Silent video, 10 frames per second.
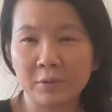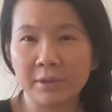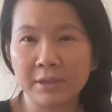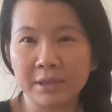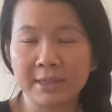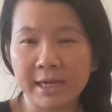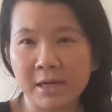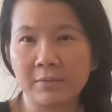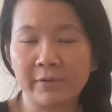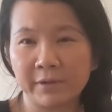So it's just
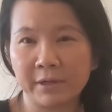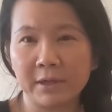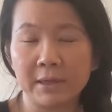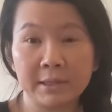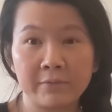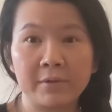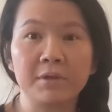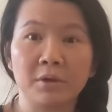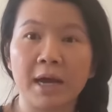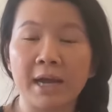$10, $15
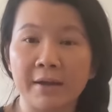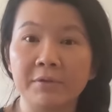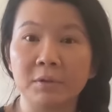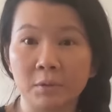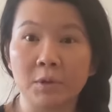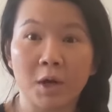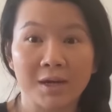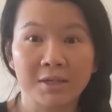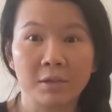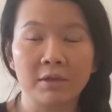savings. So I have to go to
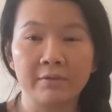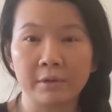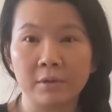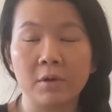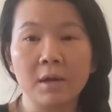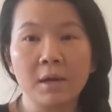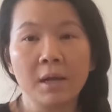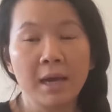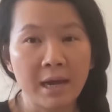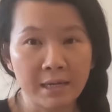Costco even though
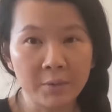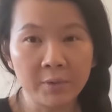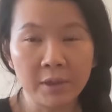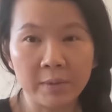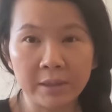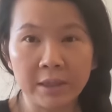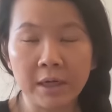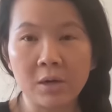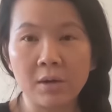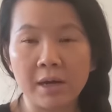I didn't really want to
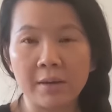go